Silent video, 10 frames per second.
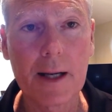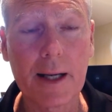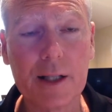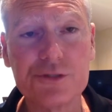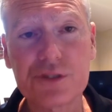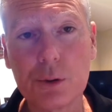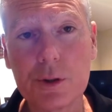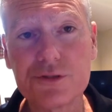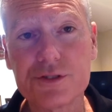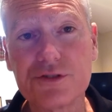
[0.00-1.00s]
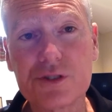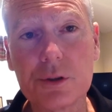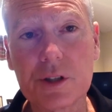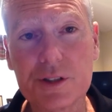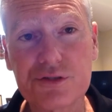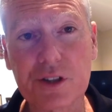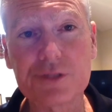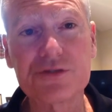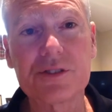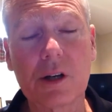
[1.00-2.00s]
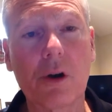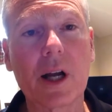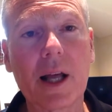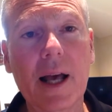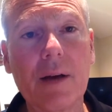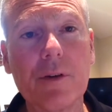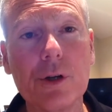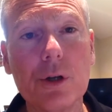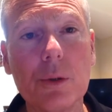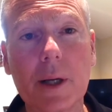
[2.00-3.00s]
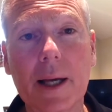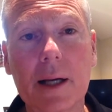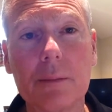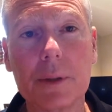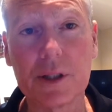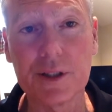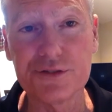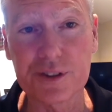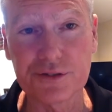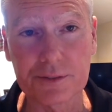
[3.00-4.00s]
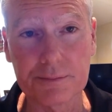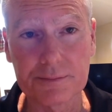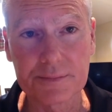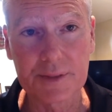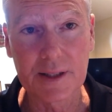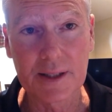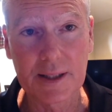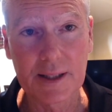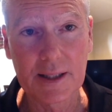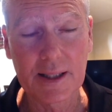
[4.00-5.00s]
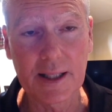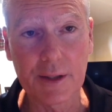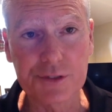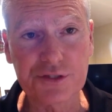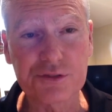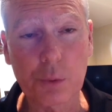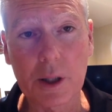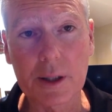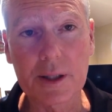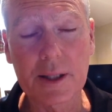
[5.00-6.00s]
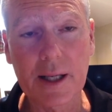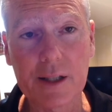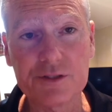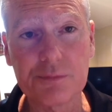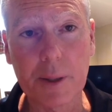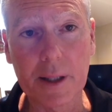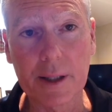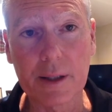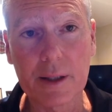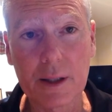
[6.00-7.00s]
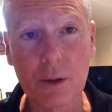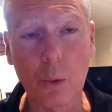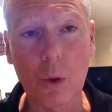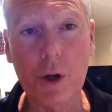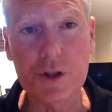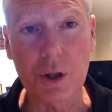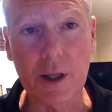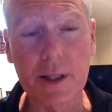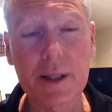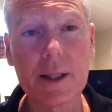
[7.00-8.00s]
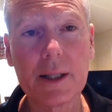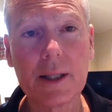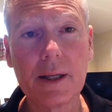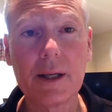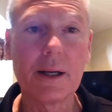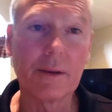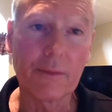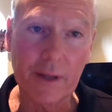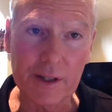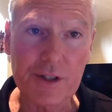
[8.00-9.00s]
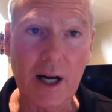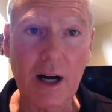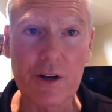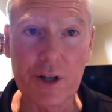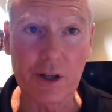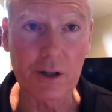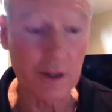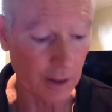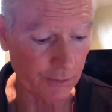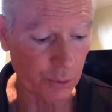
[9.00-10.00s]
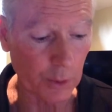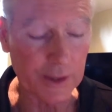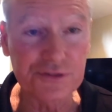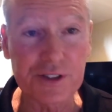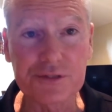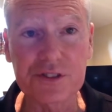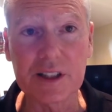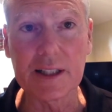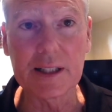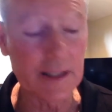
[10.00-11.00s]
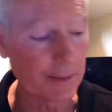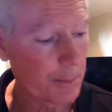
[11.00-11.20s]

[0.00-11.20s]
And schools and school districts are going to have a new accountability system. And this is what has been worked on the entire year of 2016.